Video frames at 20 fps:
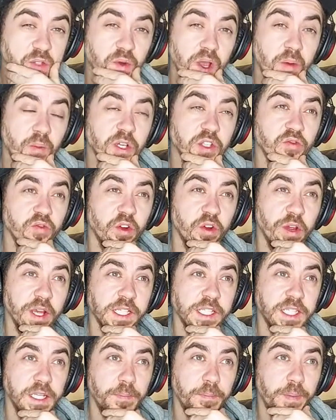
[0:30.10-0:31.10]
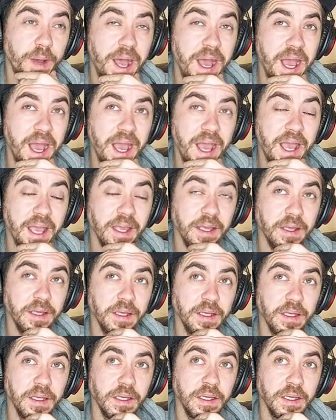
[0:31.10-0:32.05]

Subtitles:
one was requested by